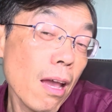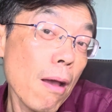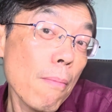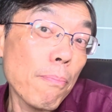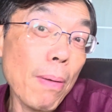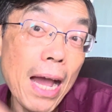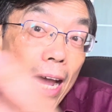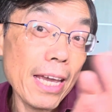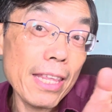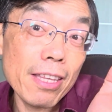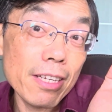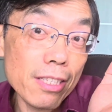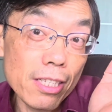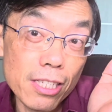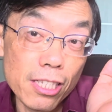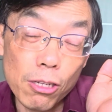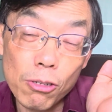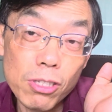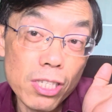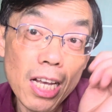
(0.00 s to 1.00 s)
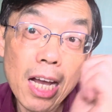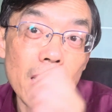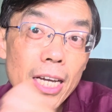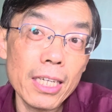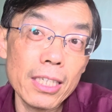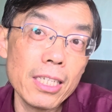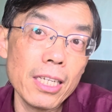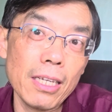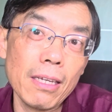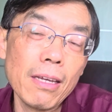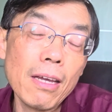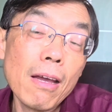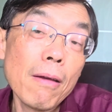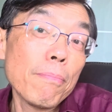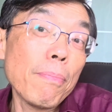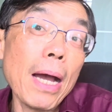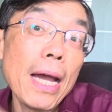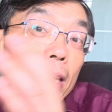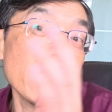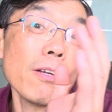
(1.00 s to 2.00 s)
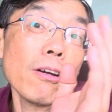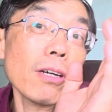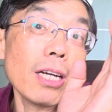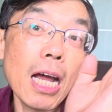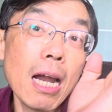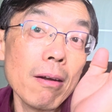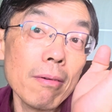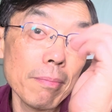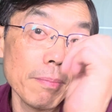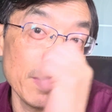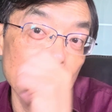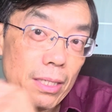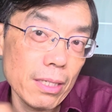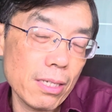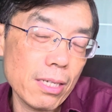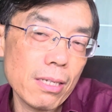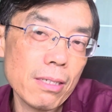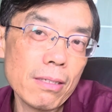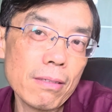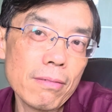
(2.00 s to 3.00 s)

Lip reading: by the society, by your government.